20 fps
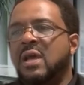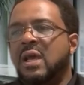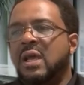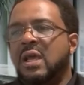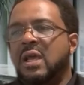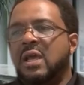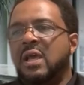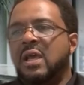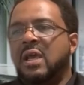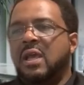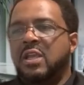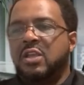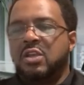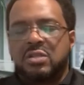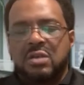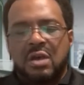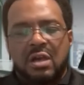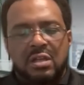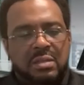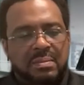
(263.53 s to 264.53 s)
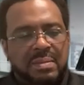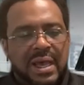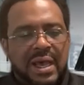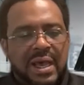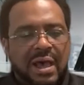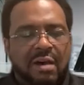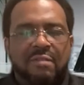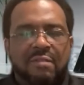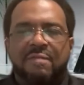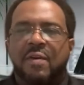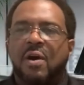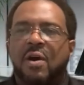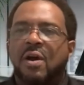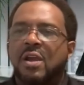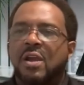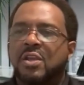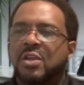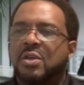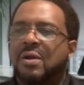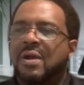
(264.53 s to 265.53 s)
And you talked about how
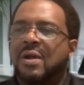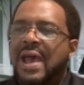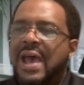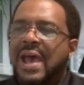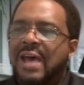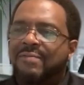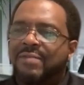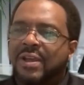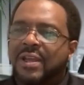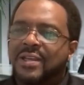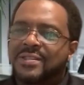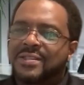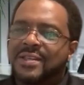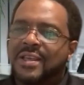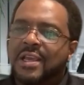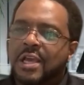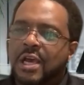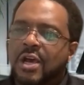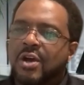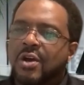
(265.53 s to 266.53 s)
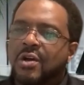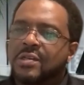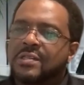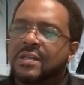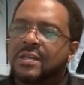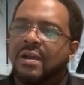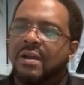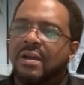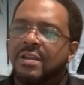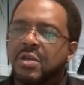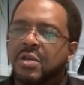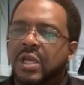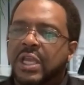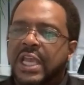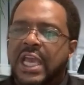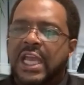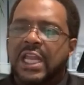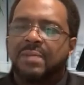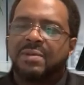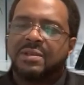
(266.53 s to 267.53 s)
far your advocacy goes. Like, are you a
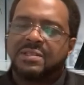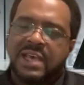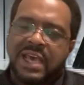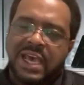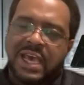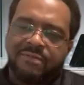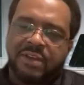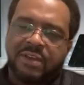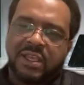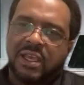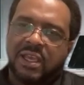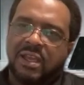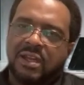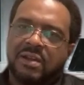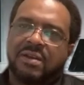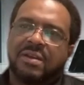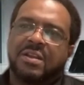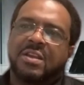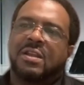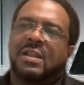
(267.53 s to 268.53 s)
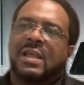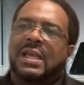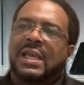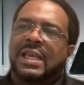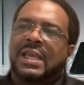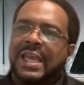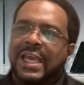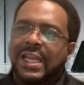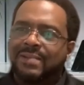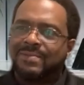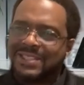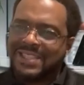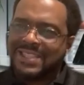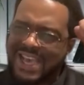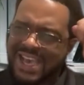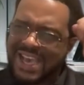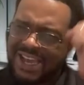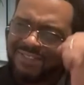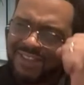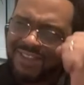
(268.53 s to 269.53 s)
cannabis advocate? Or are you like a cannabis
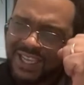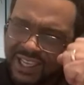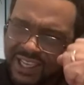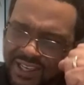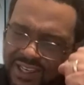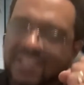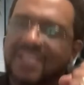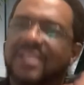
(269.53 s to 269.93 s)
advocate?